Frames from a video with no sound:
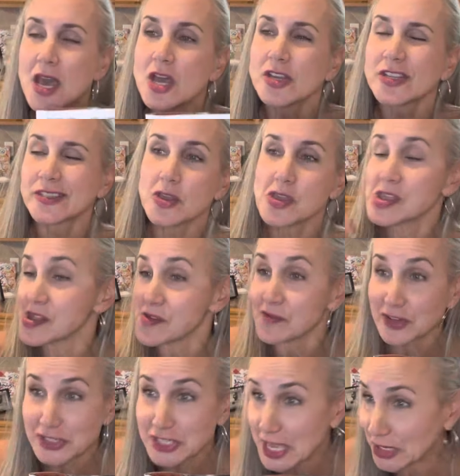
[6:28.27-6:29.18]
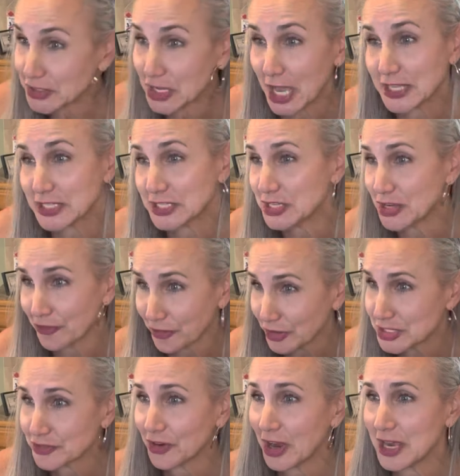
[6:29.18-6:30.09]
So you can have your tater tots and your
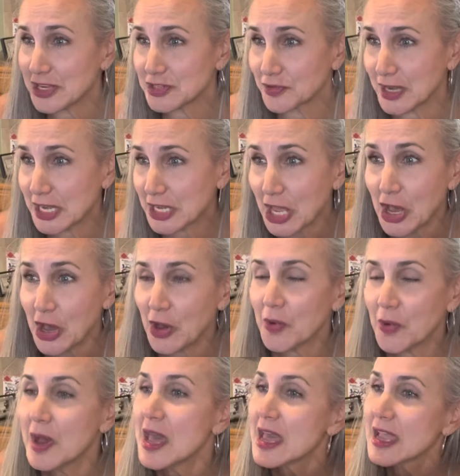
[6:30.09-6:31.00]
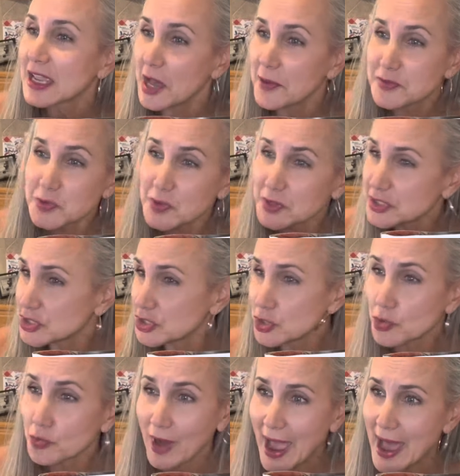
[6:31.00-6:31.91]
french fries ready to go. Comes with
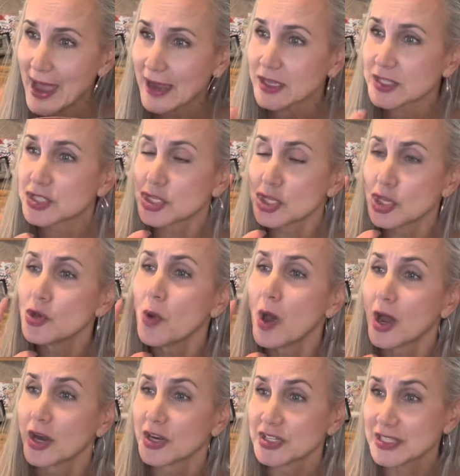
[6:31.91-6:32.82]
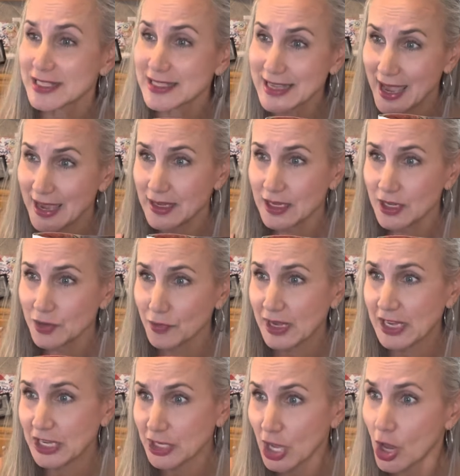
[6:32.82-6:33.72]
2 racks. You are set and
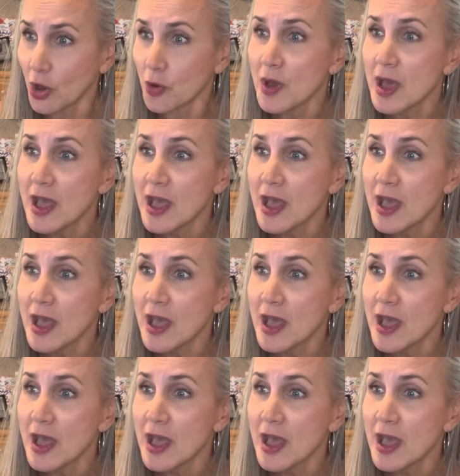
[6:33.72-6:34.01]
ready to go.